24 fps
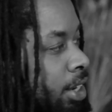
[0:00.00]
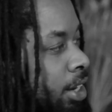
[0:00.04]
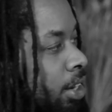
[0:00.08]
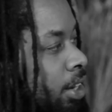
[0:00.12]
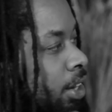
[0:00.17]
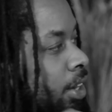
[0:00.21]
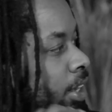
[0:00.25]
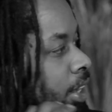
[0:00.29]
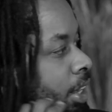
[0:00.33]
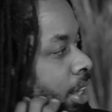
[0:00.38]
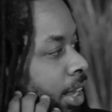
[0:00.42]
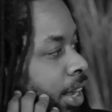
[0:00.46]

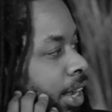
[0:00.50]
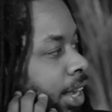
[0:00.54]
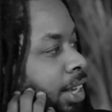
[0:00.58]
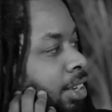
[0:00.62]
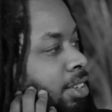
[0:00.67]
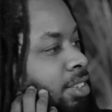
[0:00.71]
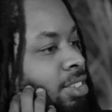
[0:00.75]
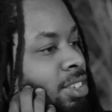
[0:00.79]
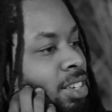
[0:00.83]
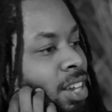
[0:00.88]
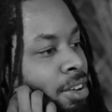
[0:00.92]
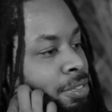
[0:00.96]
here.
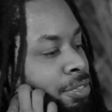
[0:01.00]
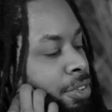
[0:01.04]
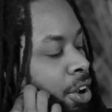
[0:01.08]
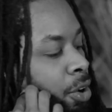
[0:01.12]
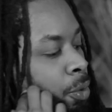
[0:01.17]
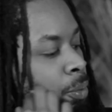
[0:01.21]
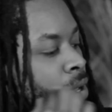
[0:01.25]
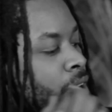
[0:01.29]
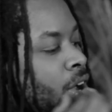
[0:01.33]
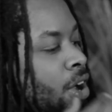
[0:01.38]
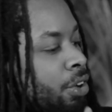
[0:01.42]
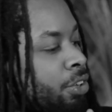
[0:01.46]
It's different.
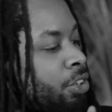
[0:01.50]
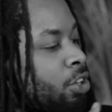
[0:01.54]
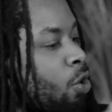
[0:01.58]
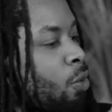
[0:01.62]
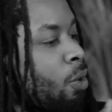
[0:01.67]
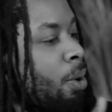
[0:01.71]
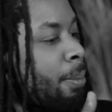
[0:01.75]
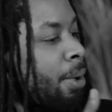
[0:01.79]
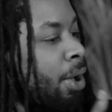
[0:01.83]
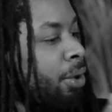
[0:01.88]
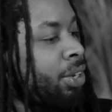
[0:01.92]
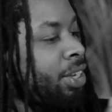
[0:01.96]
We all know
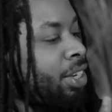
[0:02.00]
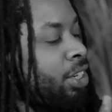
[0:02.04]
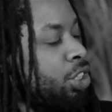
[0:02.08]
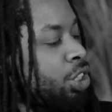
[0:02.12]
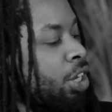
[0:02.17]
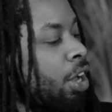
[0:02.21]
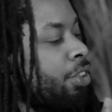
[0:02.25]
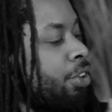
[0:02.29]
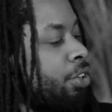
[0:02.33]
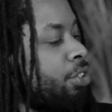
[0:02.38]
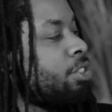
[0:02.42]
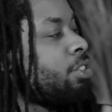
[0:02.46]
about each
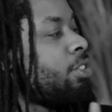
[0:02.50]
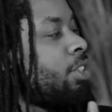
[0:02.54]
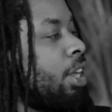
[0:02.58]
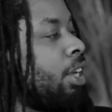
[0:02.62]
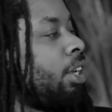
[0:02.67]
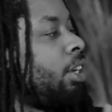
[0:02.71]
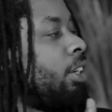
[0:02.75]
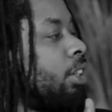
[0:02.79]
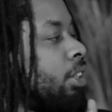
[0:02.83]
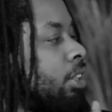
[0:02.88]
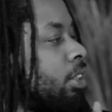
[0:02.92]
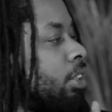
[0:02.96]
other's
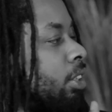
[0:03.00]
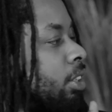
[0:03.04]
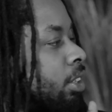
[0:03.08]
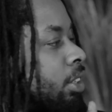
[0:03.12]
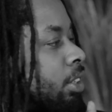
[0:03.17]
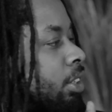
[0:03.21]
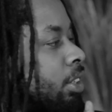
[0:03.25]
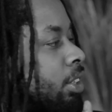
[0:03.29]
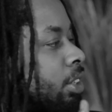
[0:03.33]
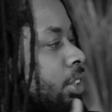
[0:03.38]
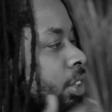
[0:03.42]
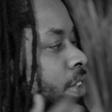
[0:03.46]
thing. You
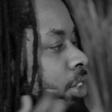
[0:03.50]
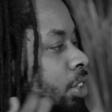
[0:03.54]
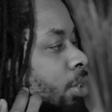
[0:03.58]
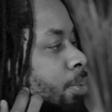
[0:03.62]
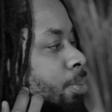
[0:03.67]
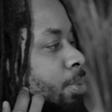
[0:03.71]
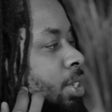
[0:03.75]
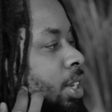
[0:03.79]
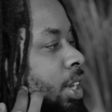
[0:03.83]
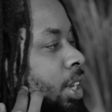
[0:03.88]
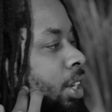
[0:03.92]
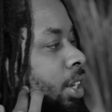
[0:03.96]
know what
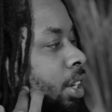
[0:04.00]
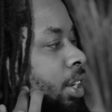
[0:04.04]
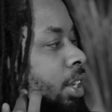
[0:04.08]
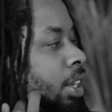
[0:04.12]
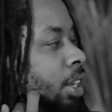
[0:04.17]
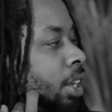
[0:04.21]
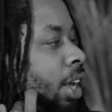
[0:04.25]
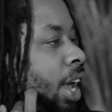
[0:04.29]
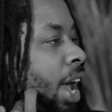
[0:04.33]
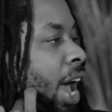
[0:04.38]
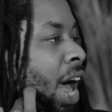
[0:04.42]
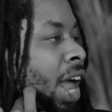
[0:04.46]
I'm
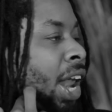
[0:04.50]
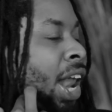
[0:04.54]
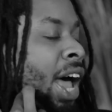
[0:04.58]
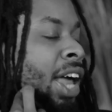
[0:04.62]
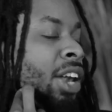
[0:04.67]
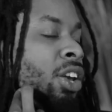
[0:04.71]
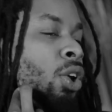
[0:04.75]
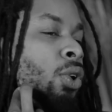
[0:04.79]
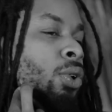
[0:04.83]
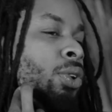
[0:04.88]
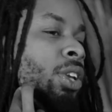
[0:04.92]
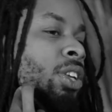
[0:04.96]
saying? And I
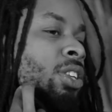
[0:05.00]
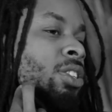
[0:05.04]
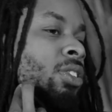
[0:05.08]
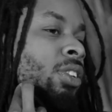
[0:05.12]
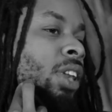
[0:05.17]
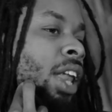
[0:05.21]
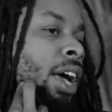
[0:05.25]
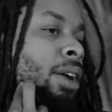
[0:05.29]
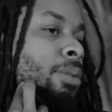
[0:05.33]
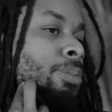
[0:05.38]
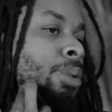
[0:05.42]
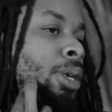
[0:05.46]
noticed
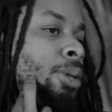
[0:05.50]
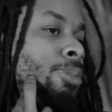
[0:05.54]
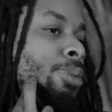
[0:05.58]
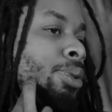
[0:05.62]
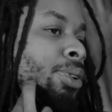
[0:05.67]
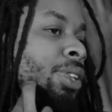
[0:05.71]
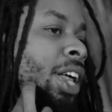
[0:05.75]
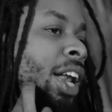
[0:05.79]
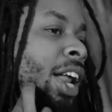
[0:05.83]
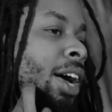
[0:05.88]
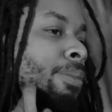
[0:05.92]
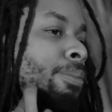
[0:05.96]
like people
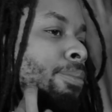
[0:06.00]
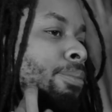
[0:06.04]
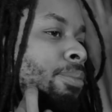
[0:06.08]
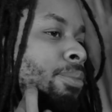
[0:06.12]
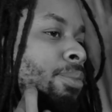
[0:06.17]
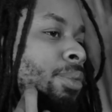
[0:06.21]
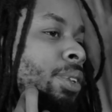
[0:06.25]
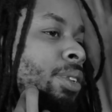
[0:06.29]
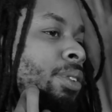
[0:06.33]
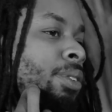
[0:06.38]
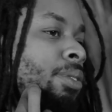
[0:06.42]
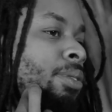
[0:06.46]
that
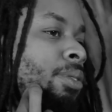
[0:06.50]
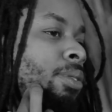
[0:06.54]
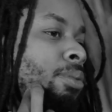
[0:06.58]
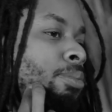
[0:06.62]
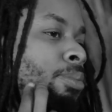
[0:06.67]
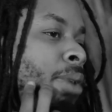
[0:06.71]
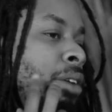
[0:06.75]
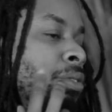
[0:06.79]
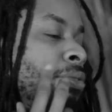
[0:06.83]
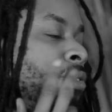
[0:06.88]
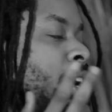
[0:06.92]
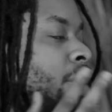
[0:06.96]

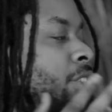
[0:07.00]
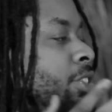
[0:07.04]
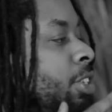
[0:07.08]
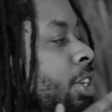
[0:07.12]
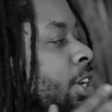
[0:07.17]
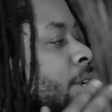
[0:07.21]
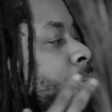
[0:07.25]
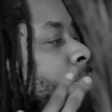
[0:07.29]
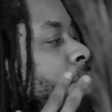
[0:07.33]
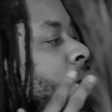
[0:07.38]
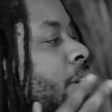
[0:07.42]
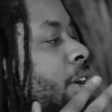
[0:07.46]
my friends in
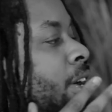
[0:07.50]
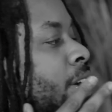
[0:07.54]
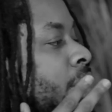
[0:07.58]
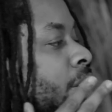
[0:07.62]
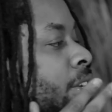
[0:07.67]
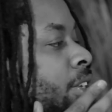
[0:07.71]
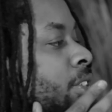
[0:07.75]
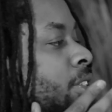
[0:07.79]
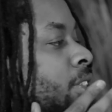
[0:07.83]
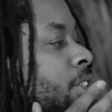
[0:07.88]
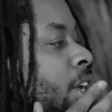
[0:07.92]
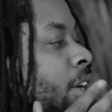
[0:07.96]
America
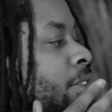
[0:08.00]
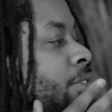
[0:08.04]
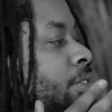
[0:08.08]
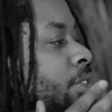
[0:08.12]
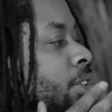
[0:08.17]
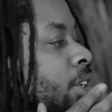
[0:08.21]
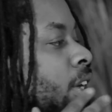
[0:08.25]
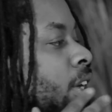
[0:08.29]
and stuff,